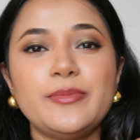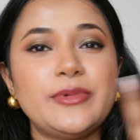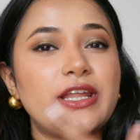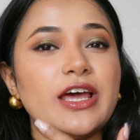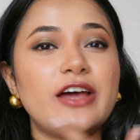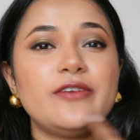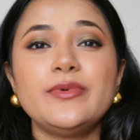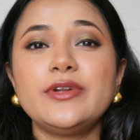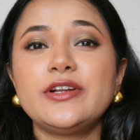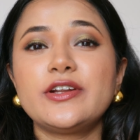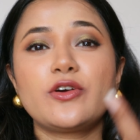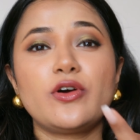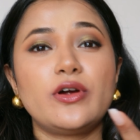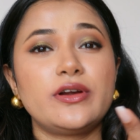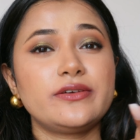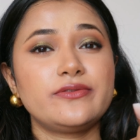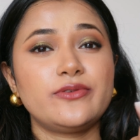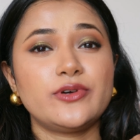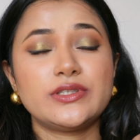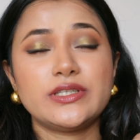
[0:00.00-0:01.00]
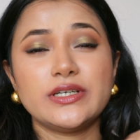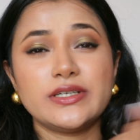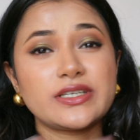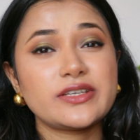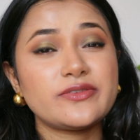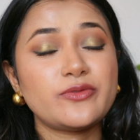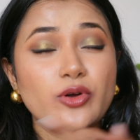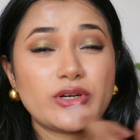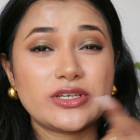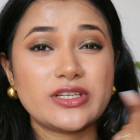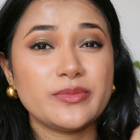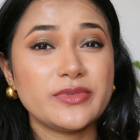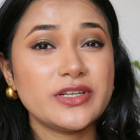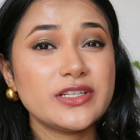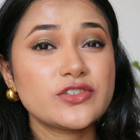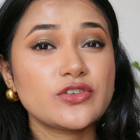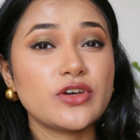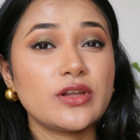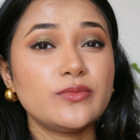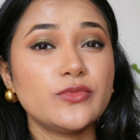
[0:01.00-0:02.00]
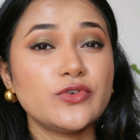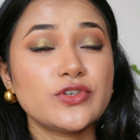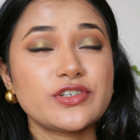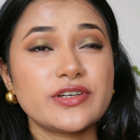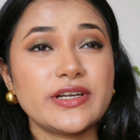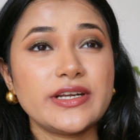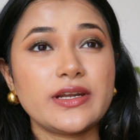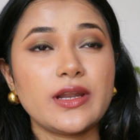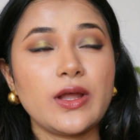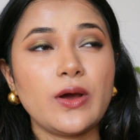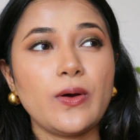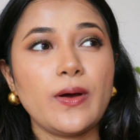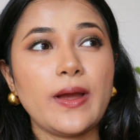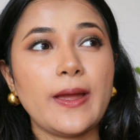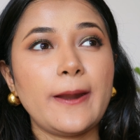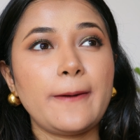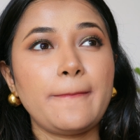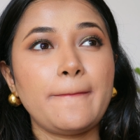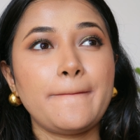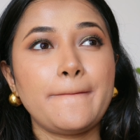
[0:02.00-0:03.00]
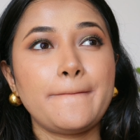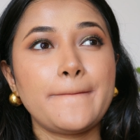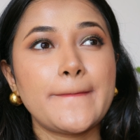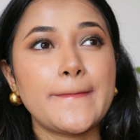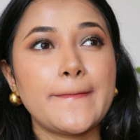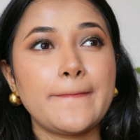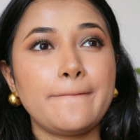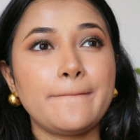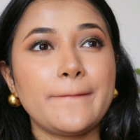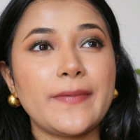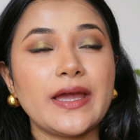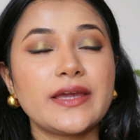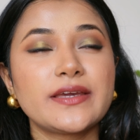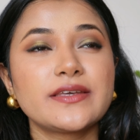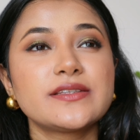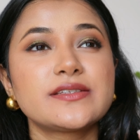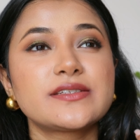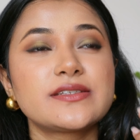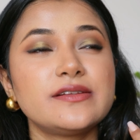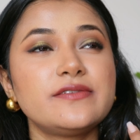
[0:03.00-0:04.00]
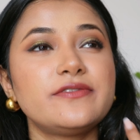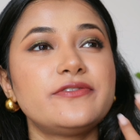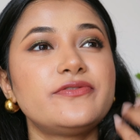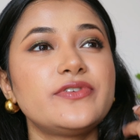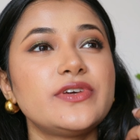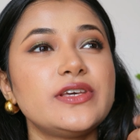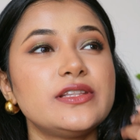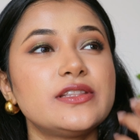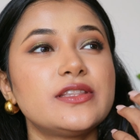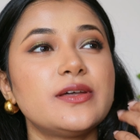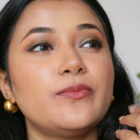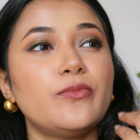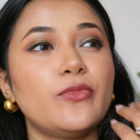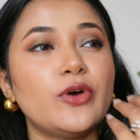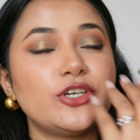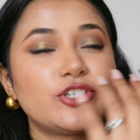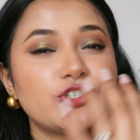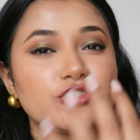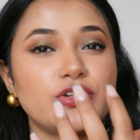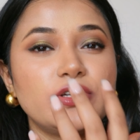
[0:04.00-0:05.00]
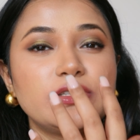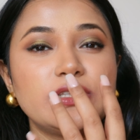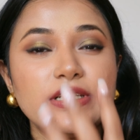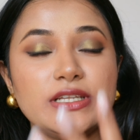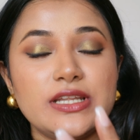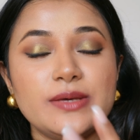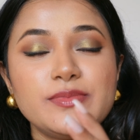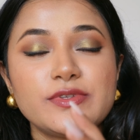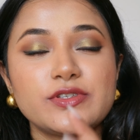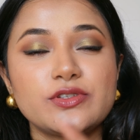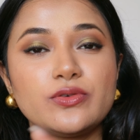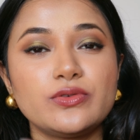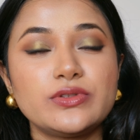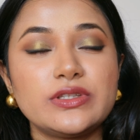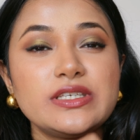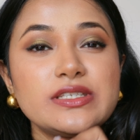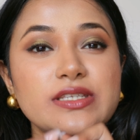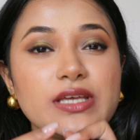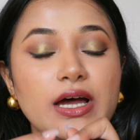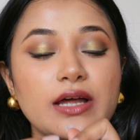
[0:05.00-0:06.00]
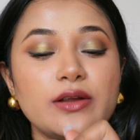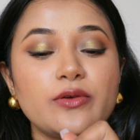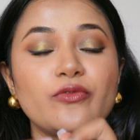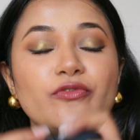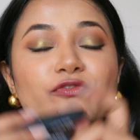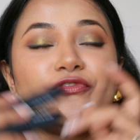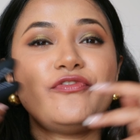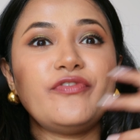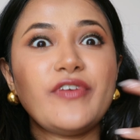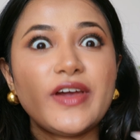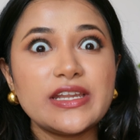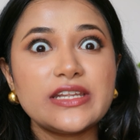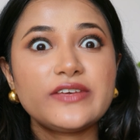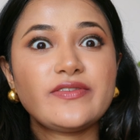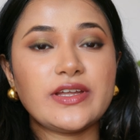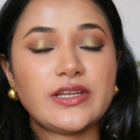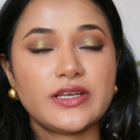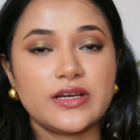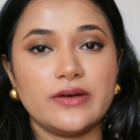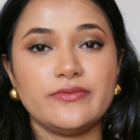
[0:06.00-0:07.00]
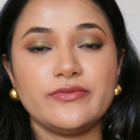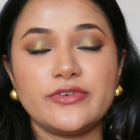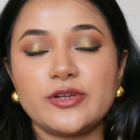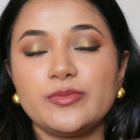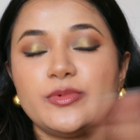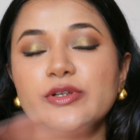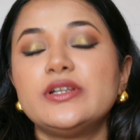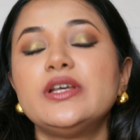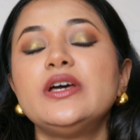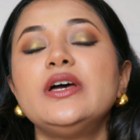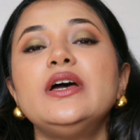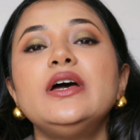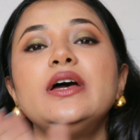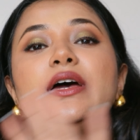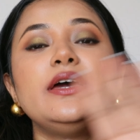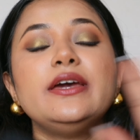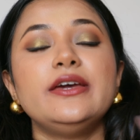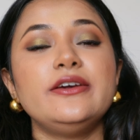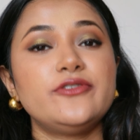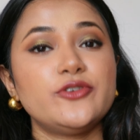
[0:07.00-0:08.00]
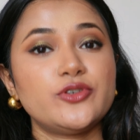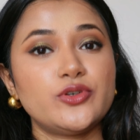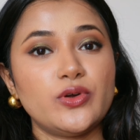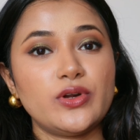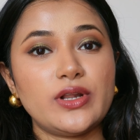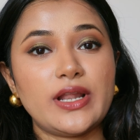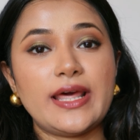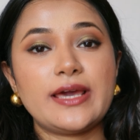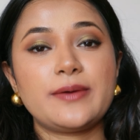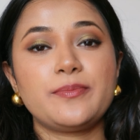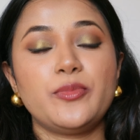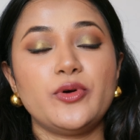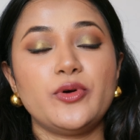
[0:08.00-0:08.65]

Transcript: mean, I've been recording for 30-40 minutes almost right now, and I can still feel the moisture on the lips. So these are very comfortable. If you don't like